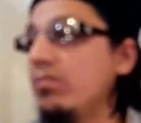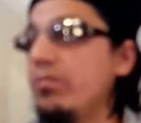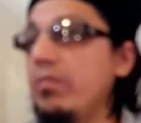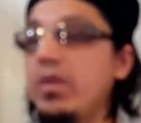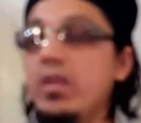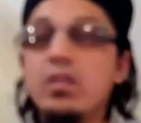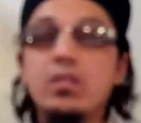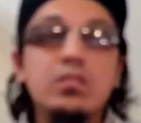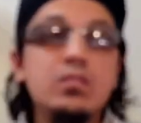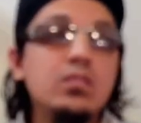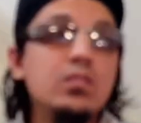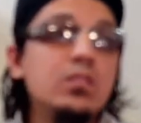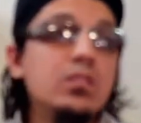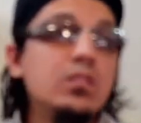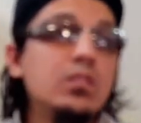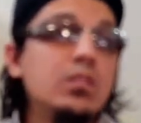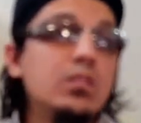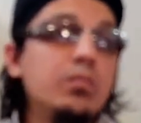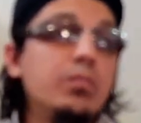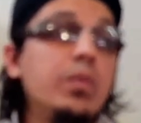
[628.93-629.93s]
min
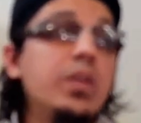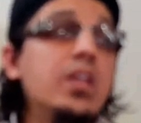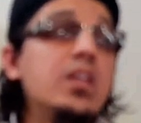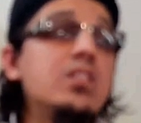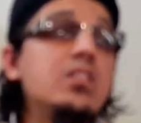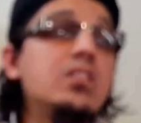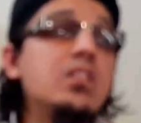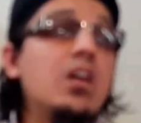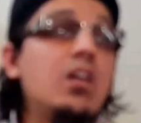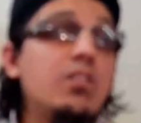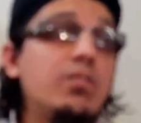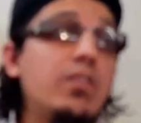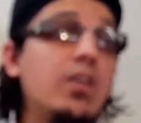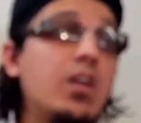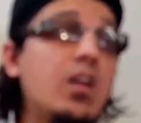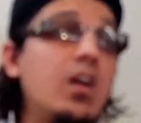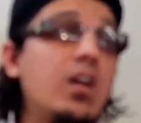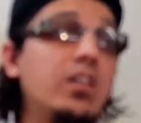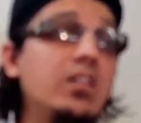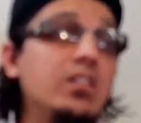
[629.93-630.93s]
min
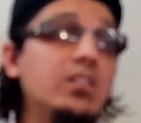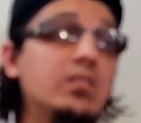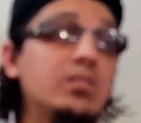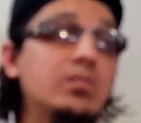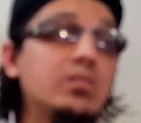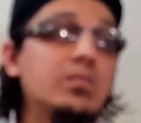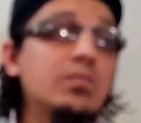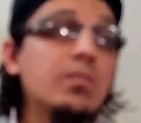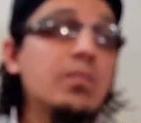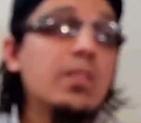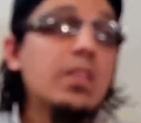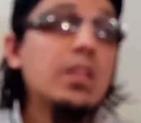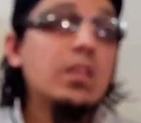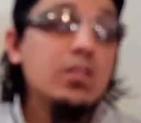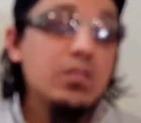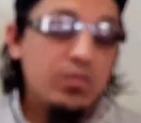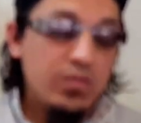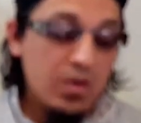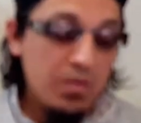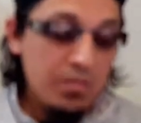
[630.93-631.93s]
az-za'faran,
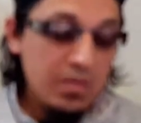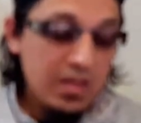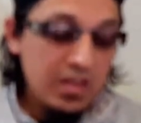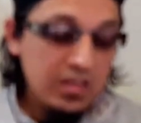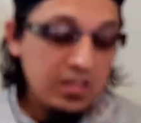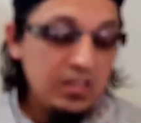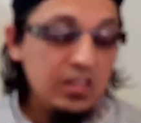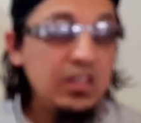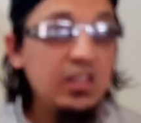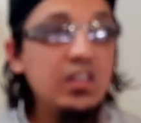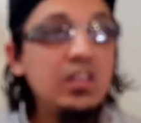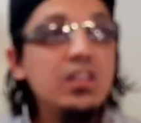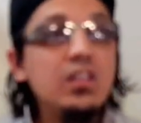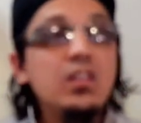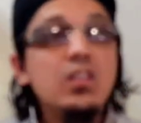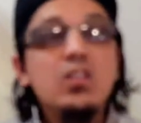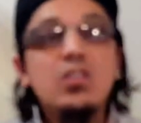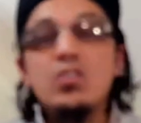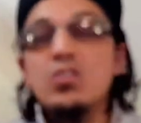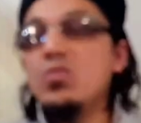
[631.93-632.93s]
from her
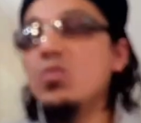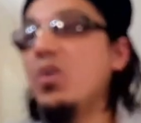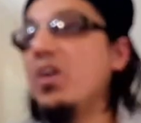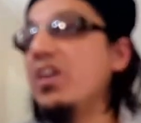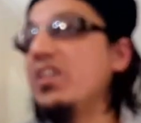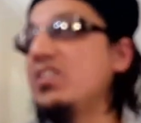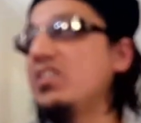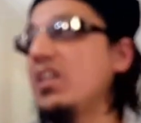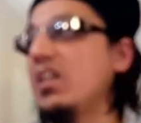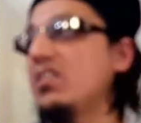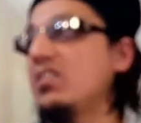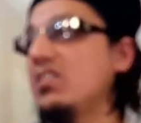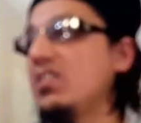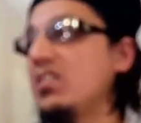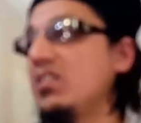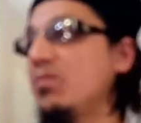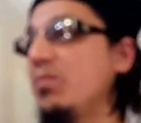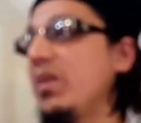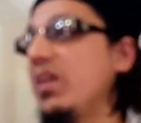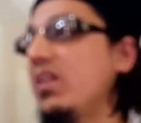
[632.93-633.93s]
knee to her chest
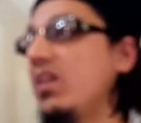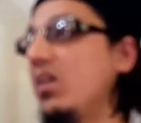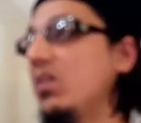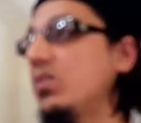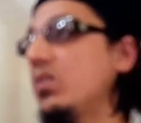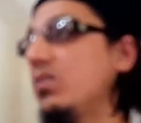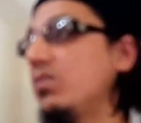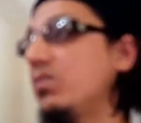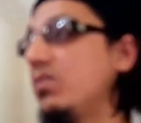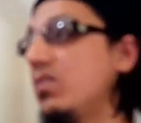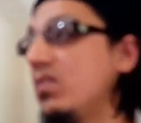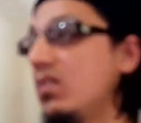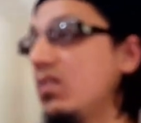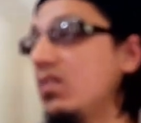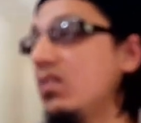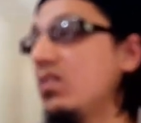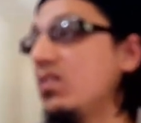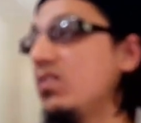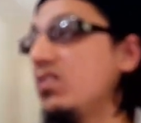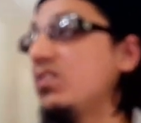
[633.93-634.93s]
is made out of
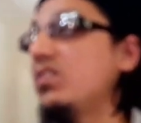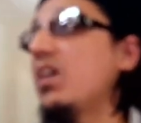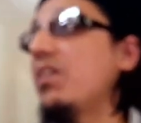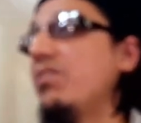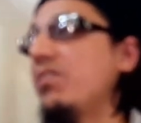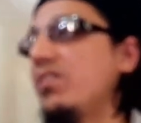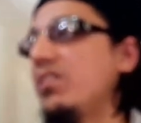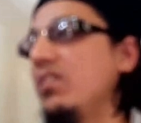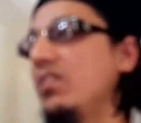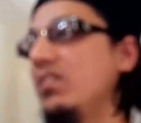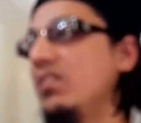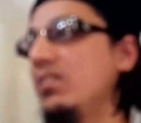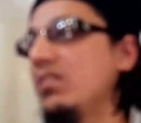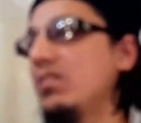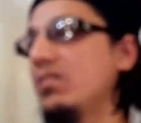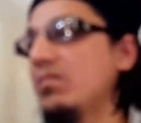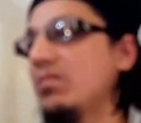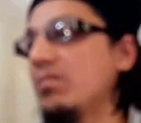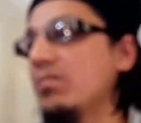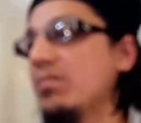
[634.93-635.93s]
saffron,
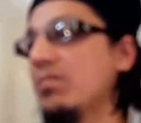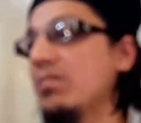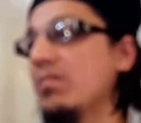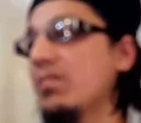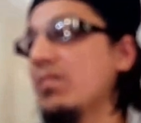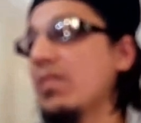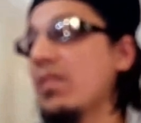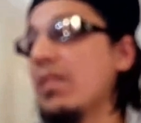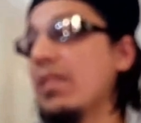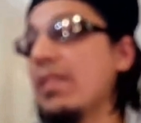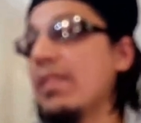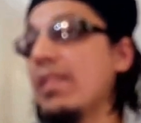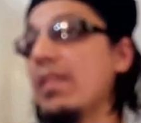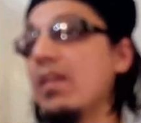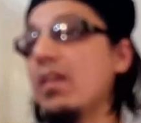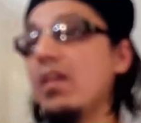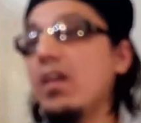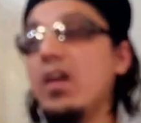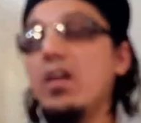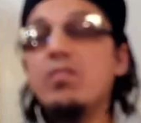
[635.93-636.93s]

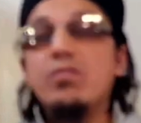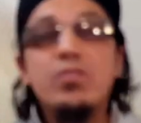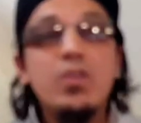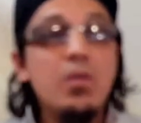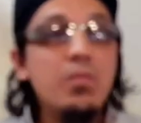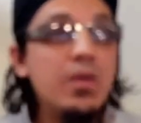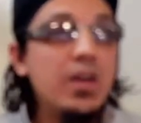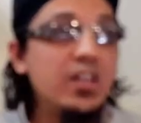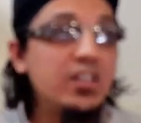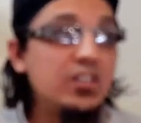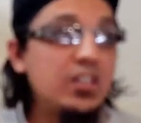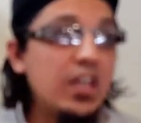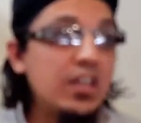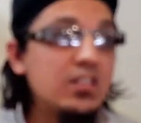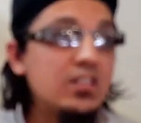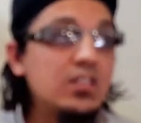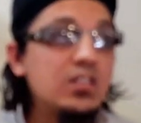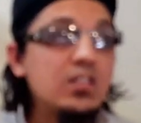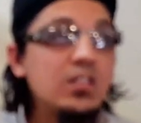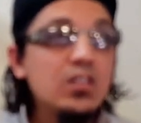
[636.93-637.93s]
and from her
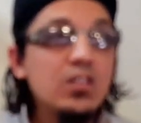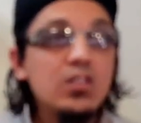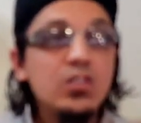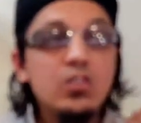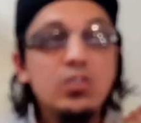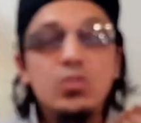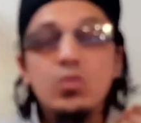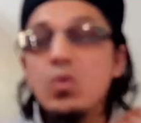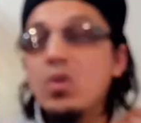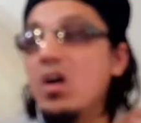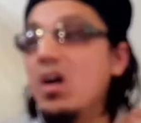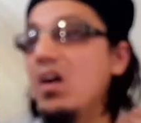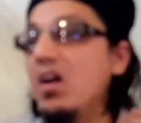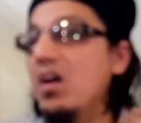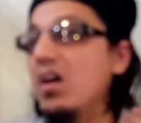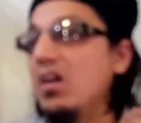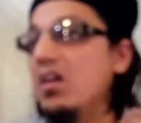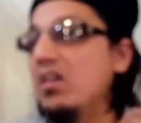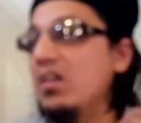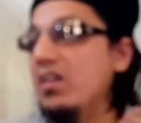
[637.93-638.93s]
chest to
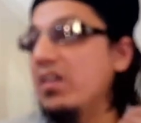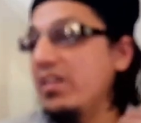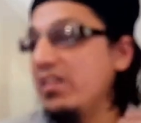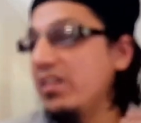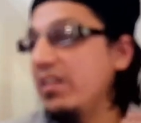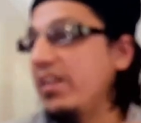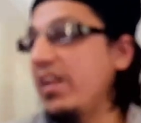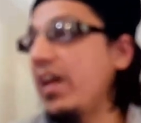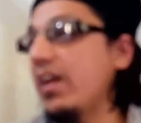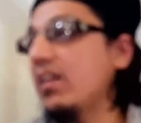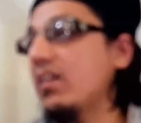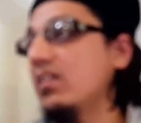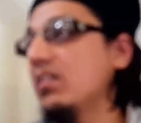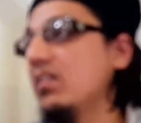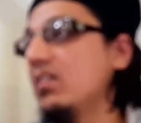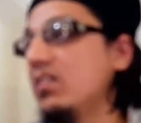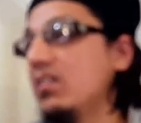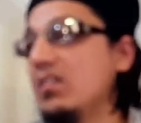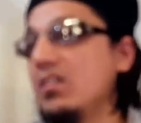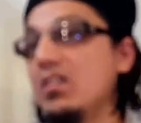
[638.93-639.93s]
her
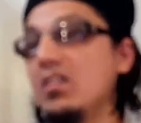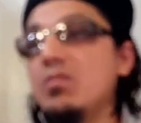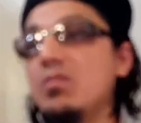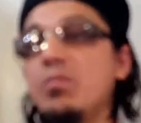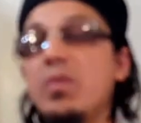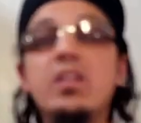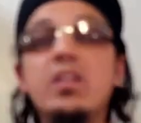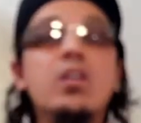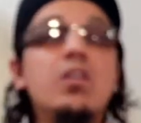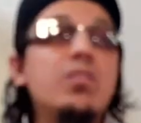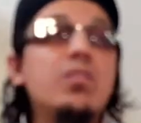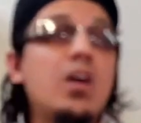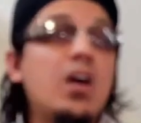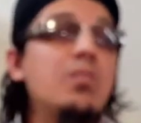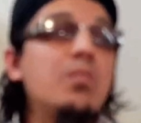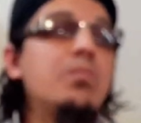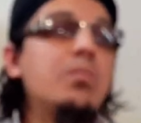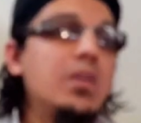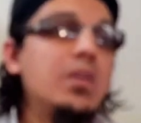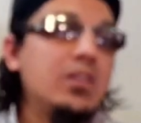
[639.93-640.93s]
neck is made of
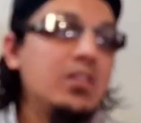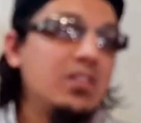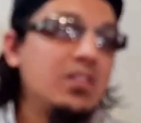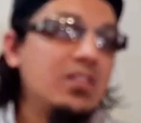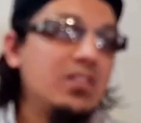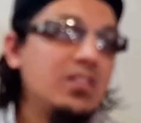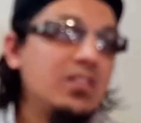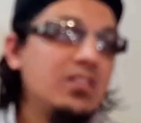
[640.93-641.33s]
amber,